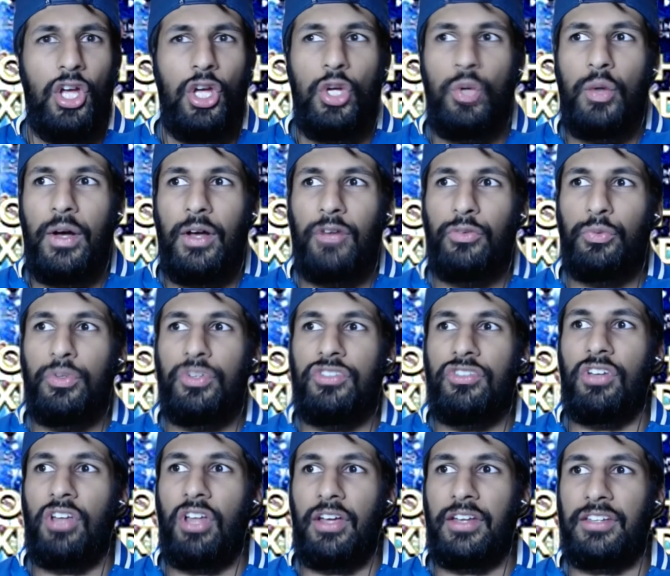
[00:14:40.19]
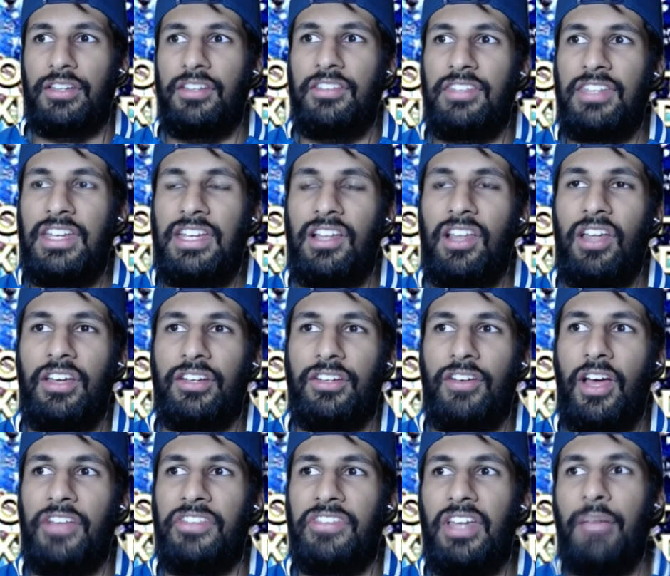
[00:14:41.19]
Who else would you like to see, like,
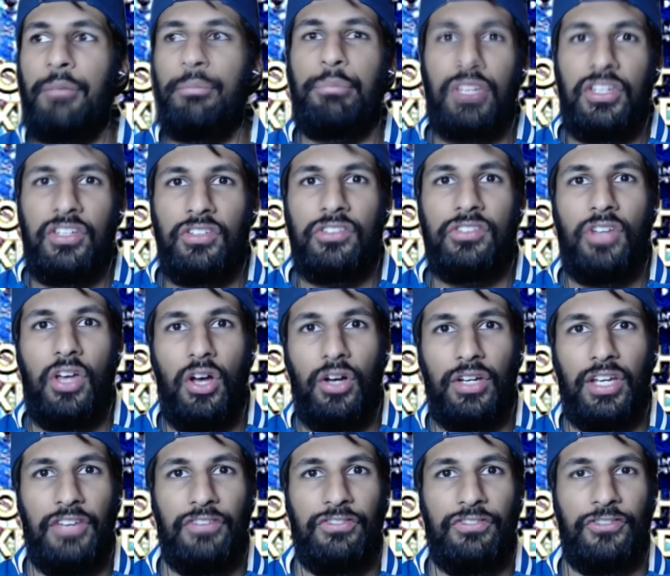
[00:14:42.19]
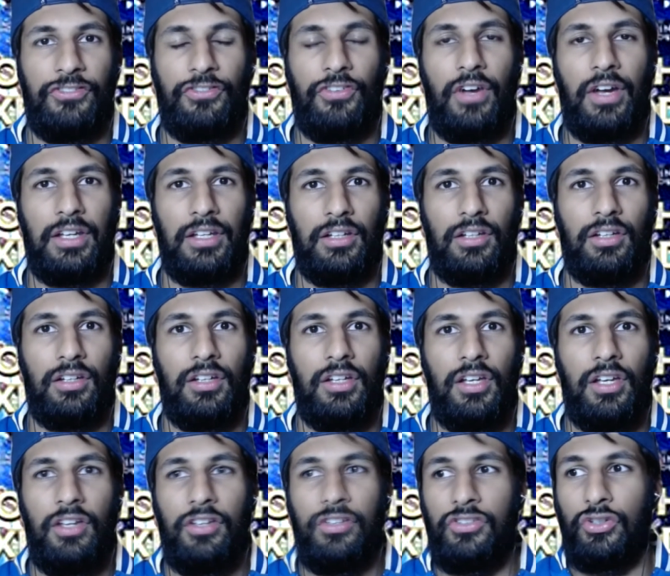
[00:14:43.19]
as an ambitious target for Frank
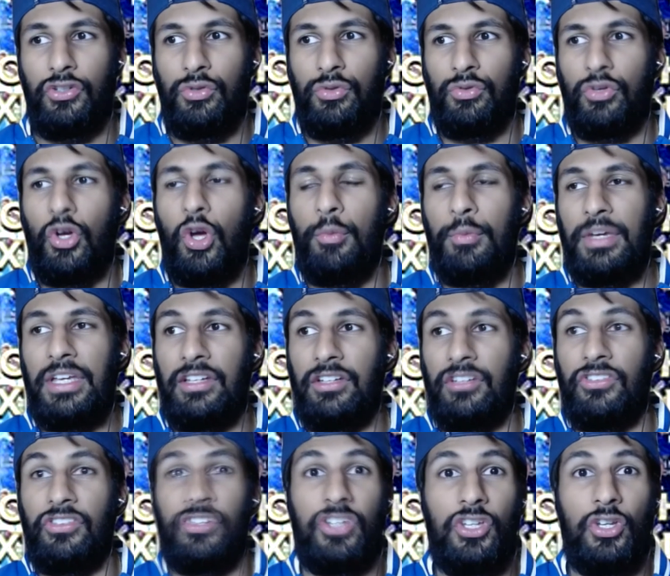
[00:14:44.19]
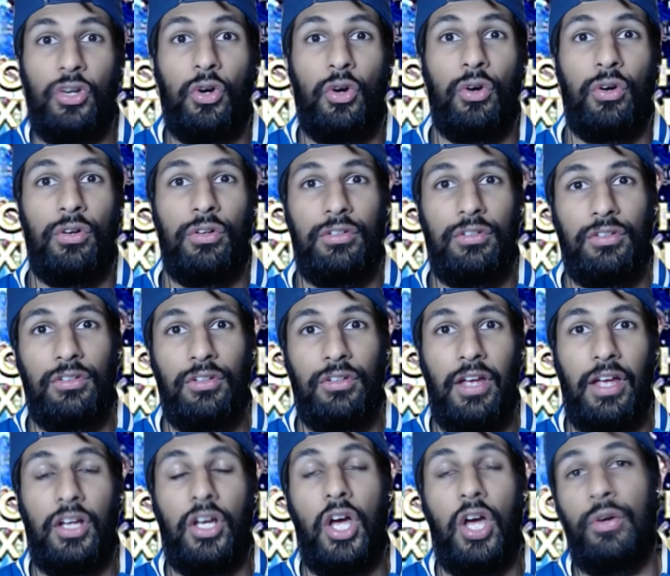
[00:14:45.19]
to come in and secure
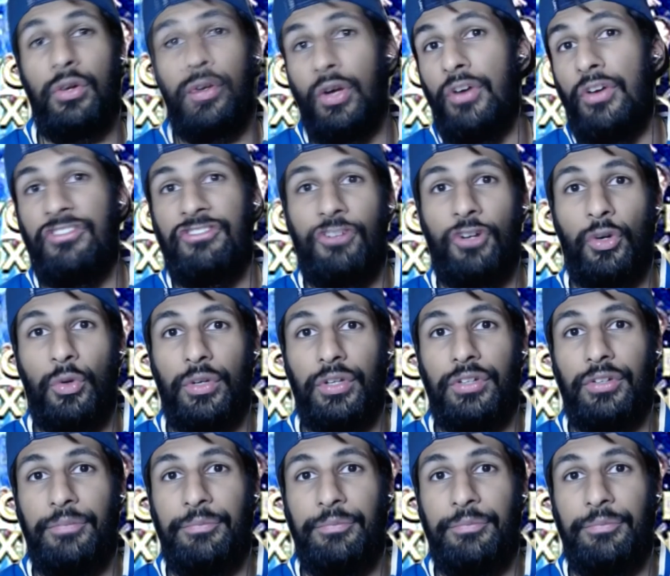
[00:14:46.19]
going forward?